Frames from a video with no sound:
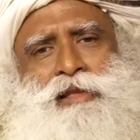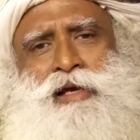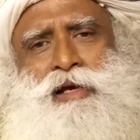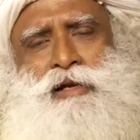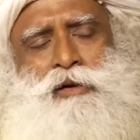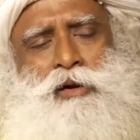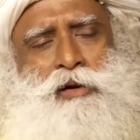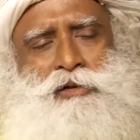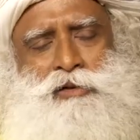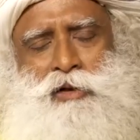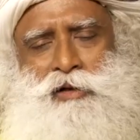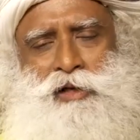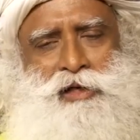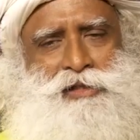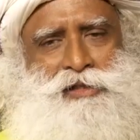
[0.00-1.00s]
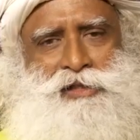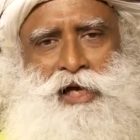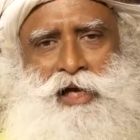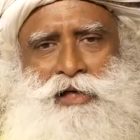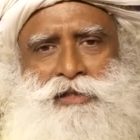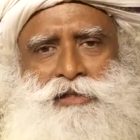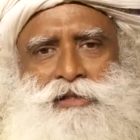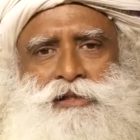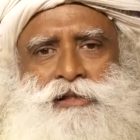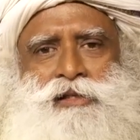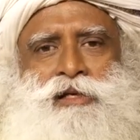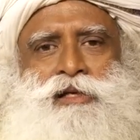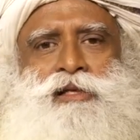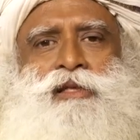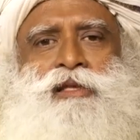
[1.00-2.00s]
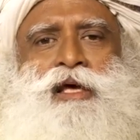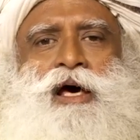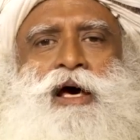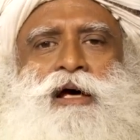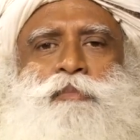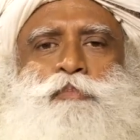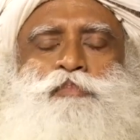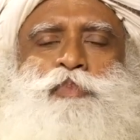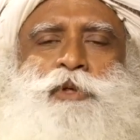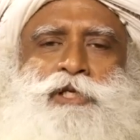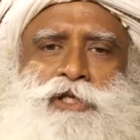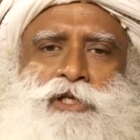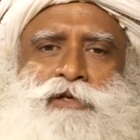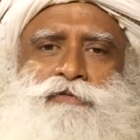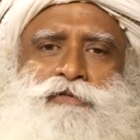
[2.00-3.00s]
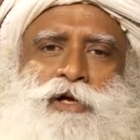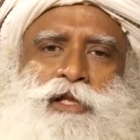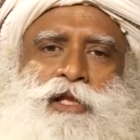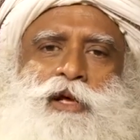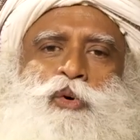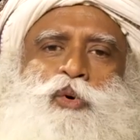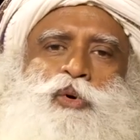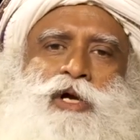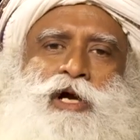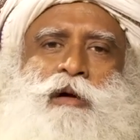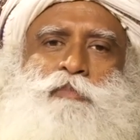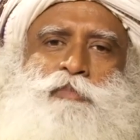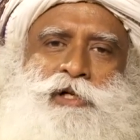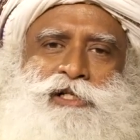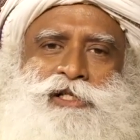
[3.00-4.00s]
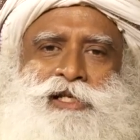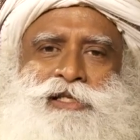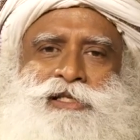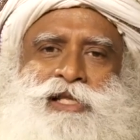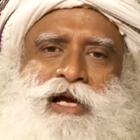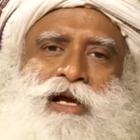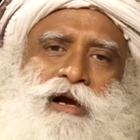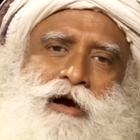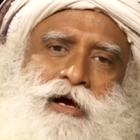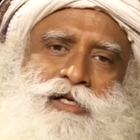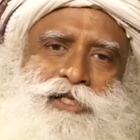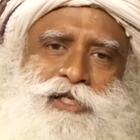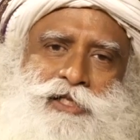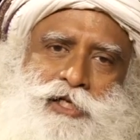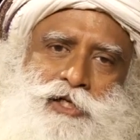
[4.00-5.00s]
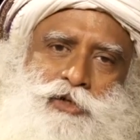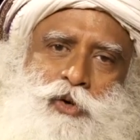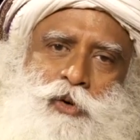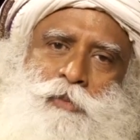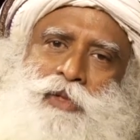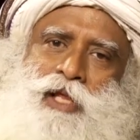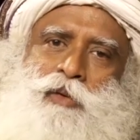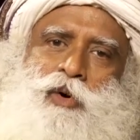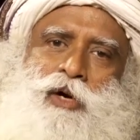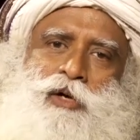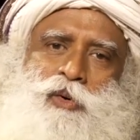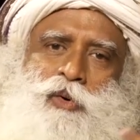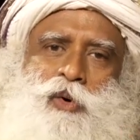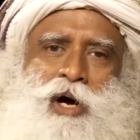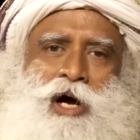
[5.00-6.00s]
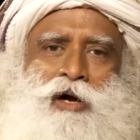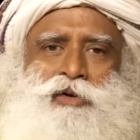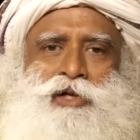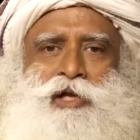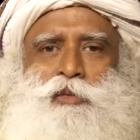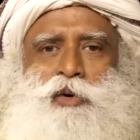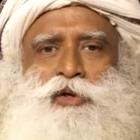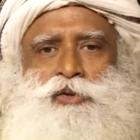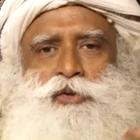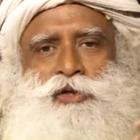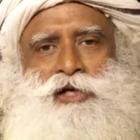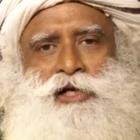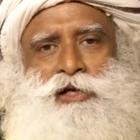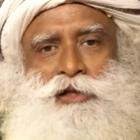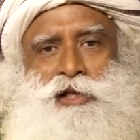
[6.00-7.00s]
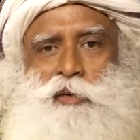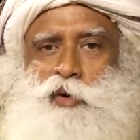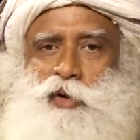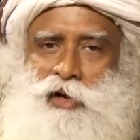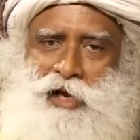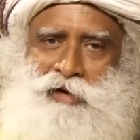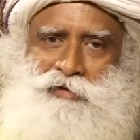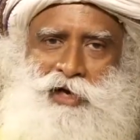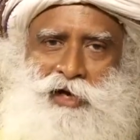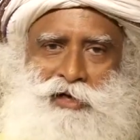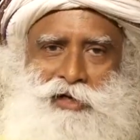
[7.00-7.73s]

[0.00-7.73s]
they are not talking science, they are pitching for their own compulsions. They can't sit at home, they want to go out, they want to drink, they want to have a